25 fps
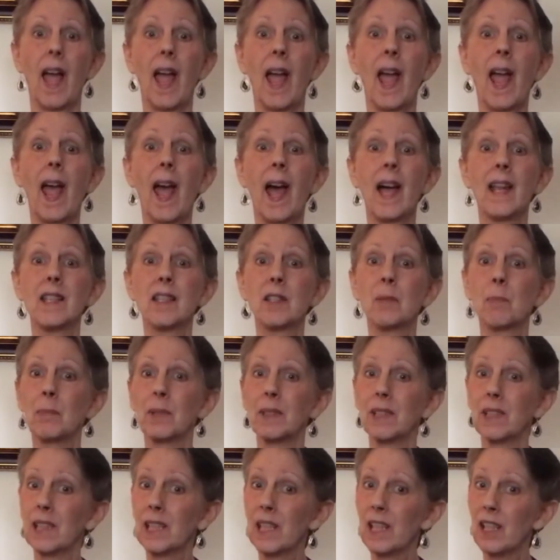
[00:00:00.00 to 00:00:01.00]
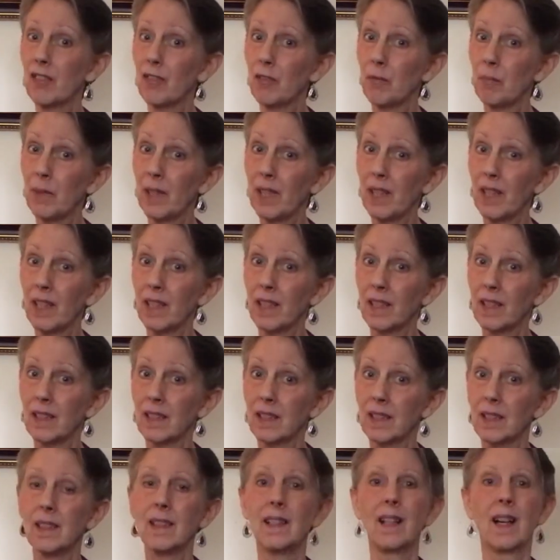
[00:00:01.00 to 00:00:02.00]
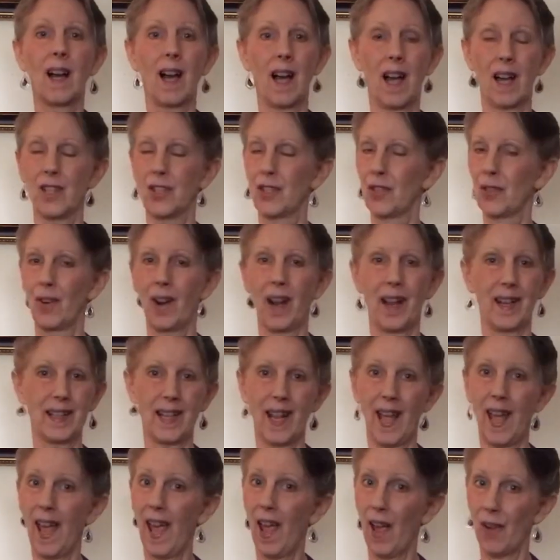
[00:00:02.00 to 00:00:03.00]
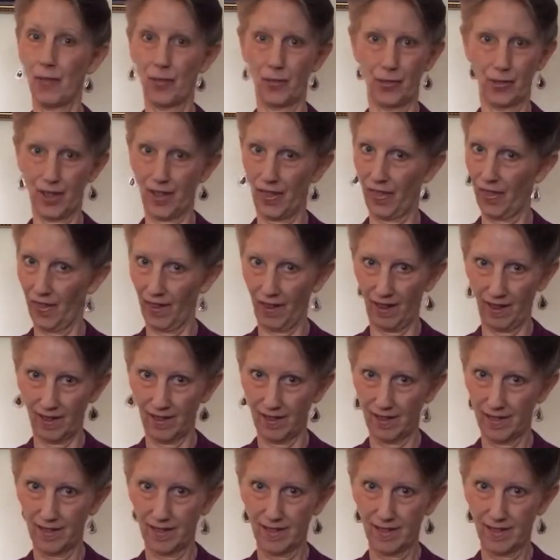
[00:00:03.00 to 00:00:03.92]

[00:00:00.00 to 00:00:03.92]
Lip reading: And believe me, I tried everything.